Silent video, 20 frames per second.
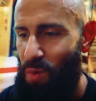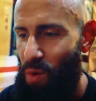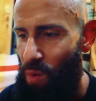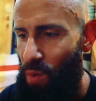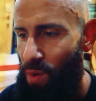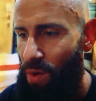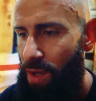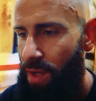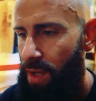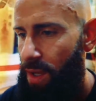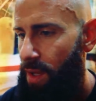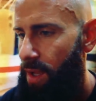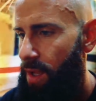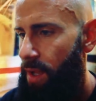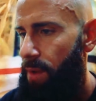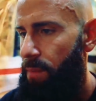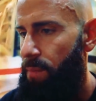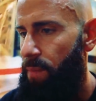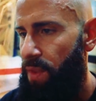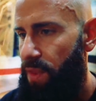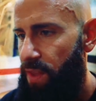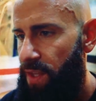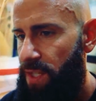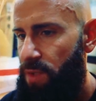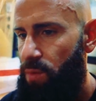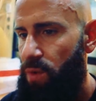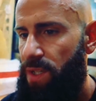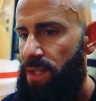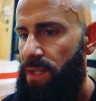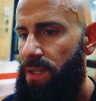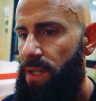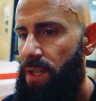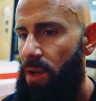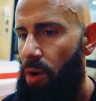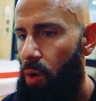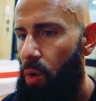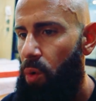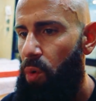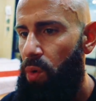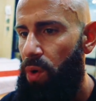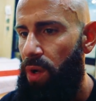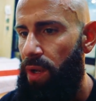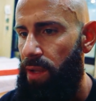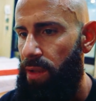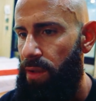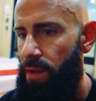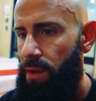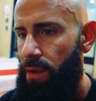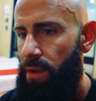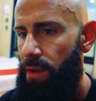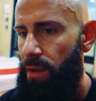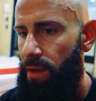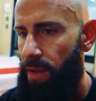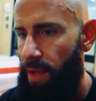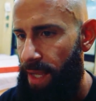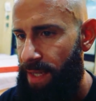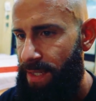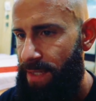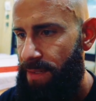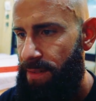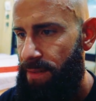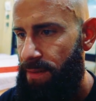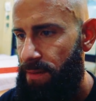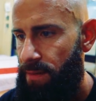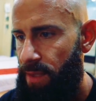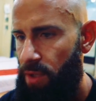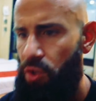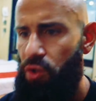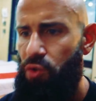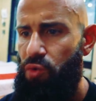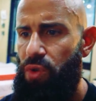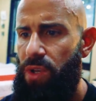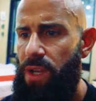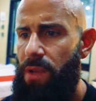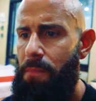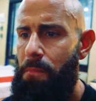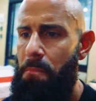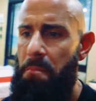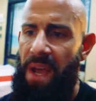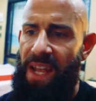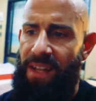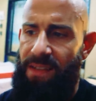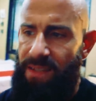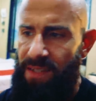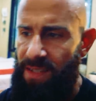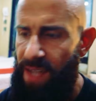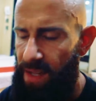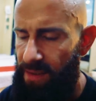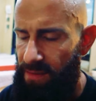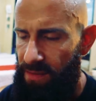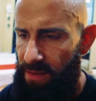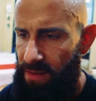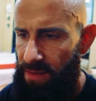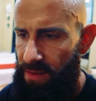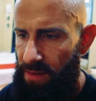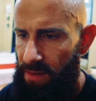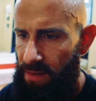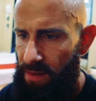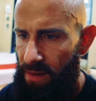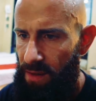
woo, but this was the only lesson that truly made sense.